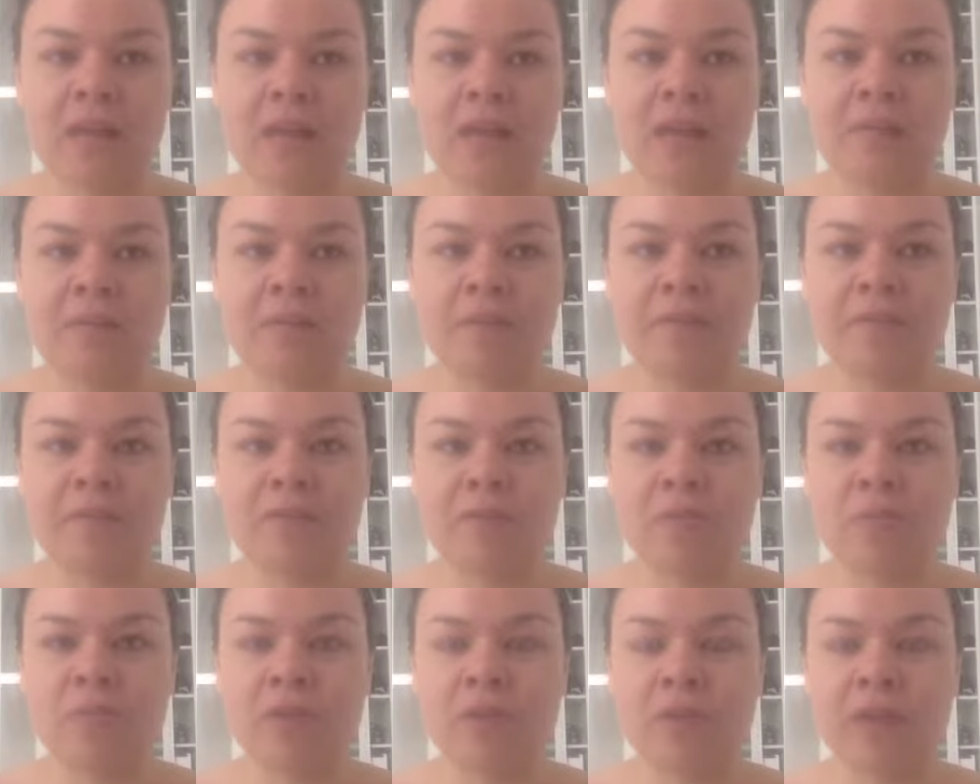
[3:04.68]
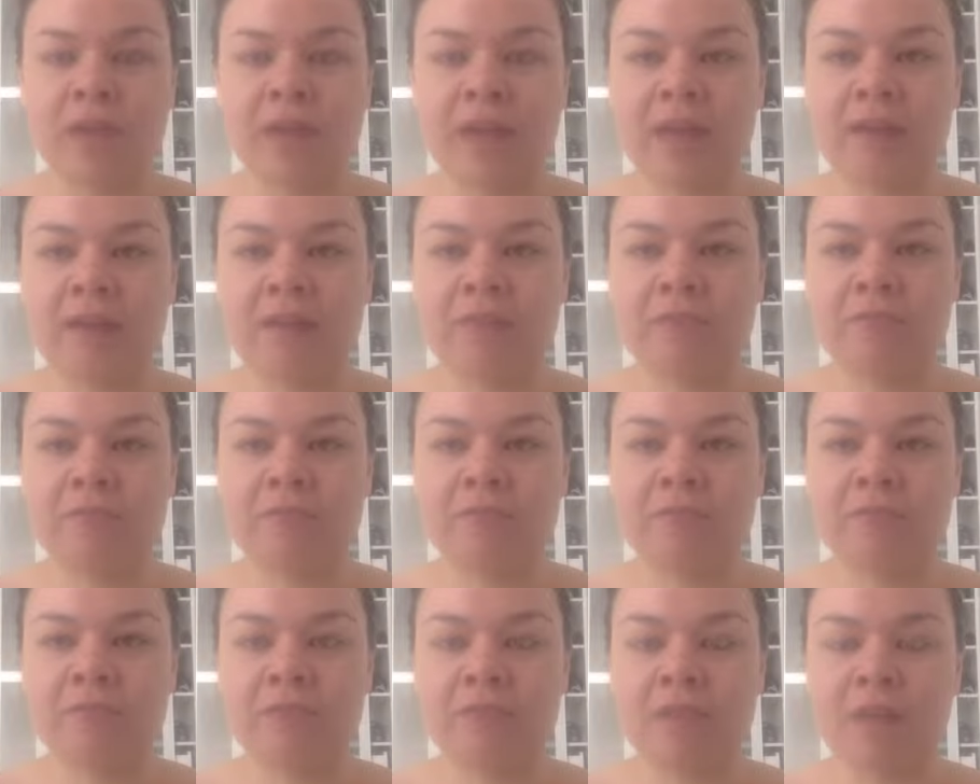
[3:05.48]
if you want to have,
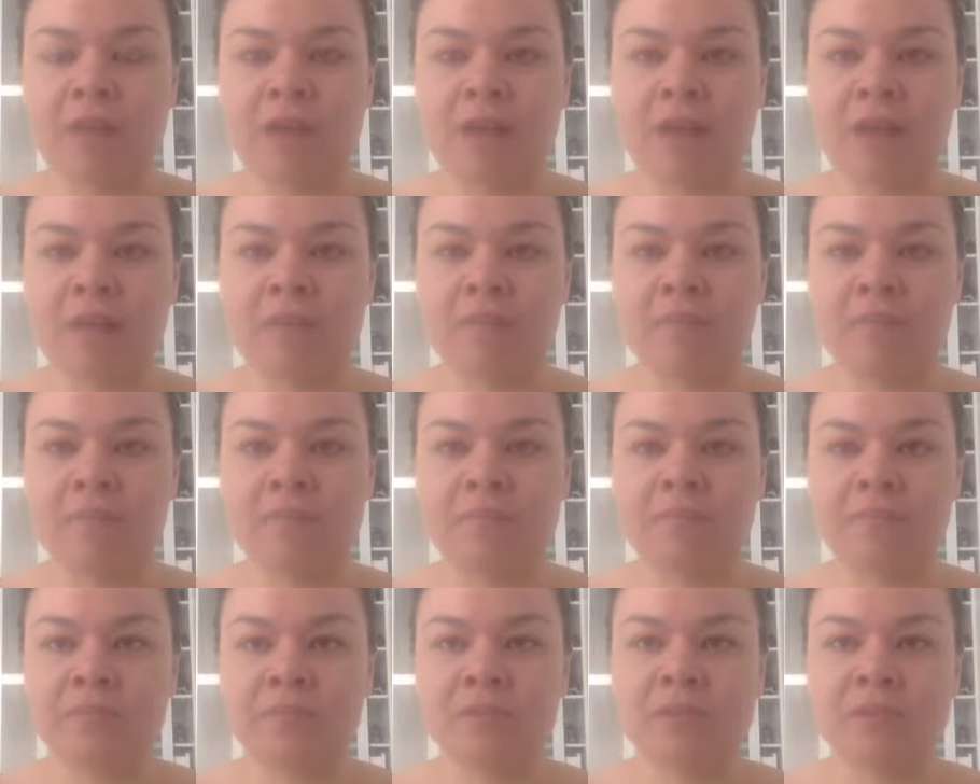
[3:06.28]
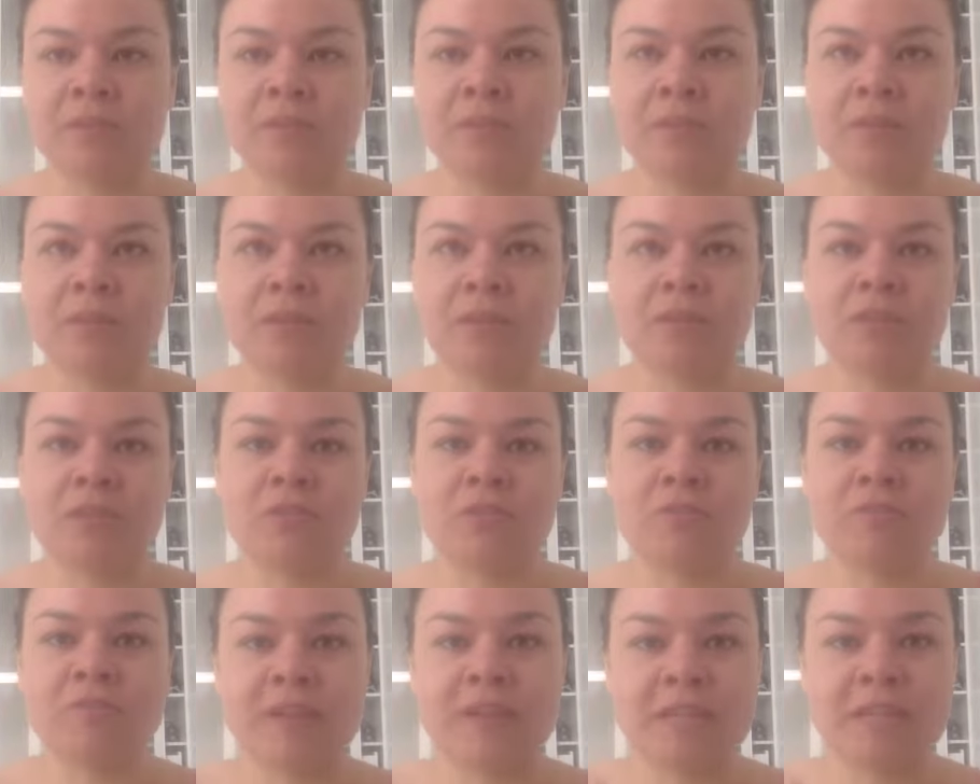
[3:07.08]
the
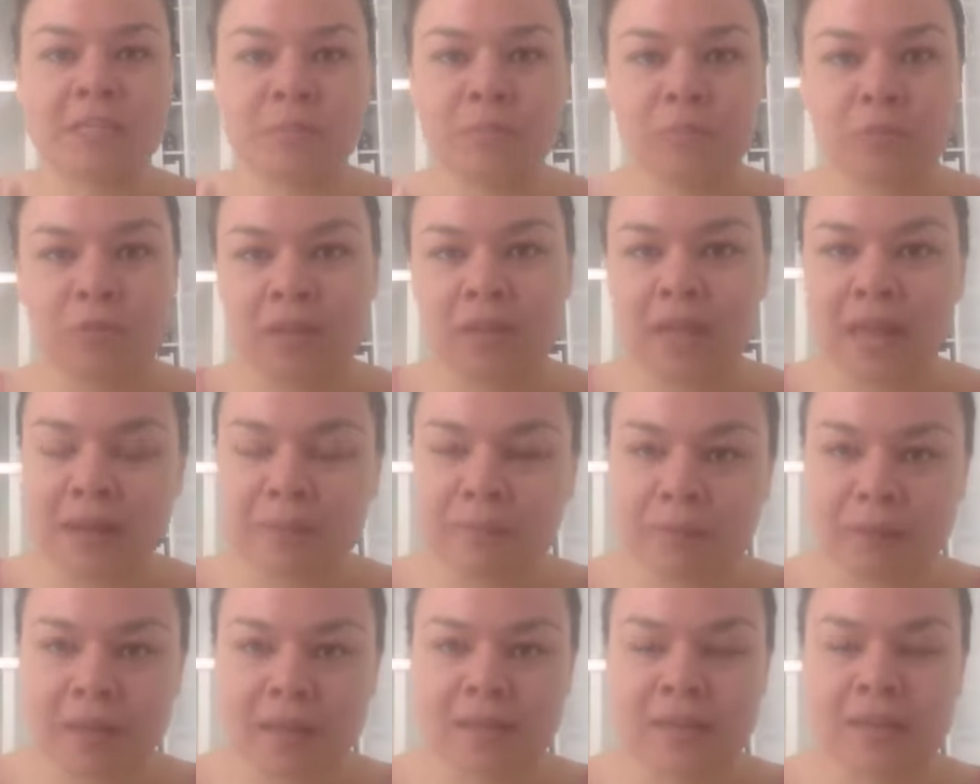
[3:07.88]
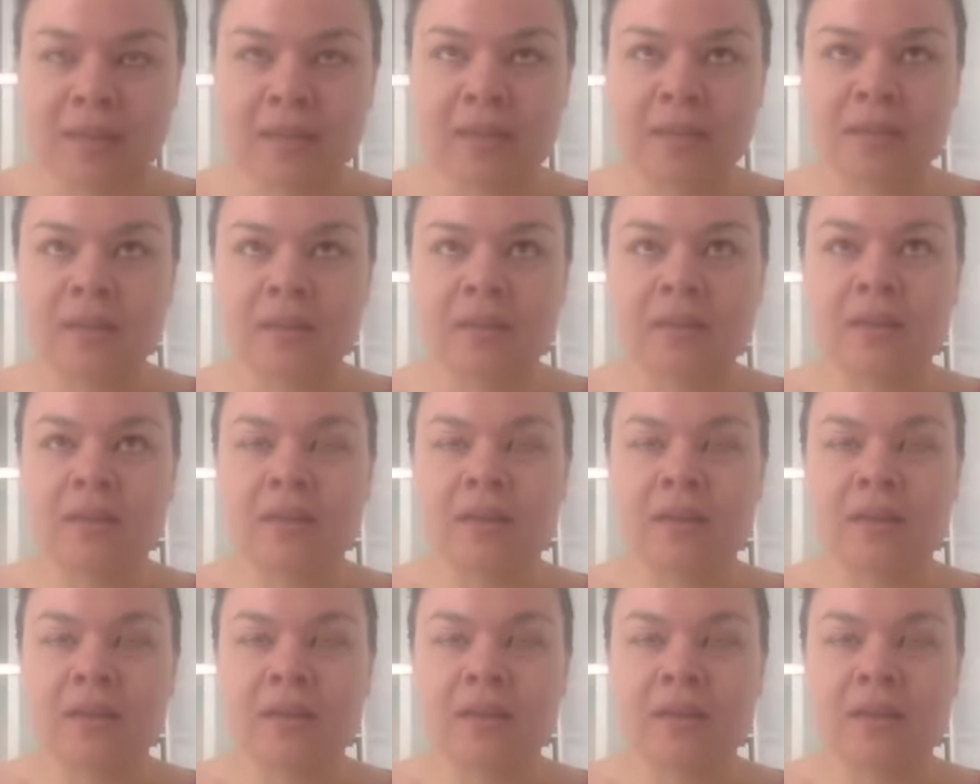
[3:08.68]
Facebook Lite plugin,